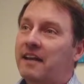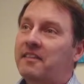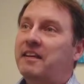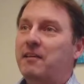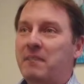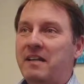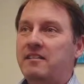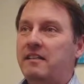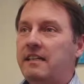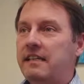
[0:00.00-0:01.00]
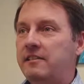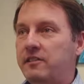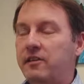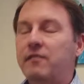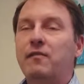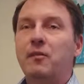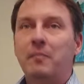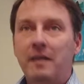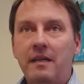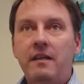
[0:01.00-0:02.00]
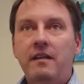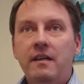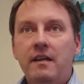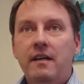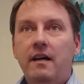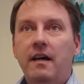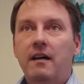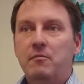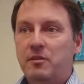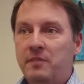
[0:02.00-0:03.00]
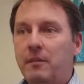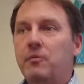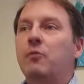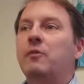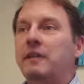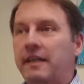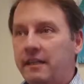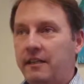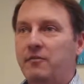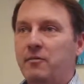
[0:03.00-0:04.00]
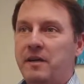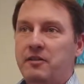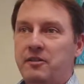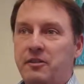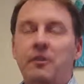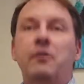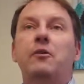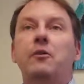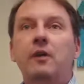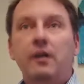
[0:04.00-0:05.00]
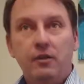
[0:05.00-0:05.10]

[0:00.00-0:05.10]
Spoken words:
think it makes it easier for me to be able to relay the information to you.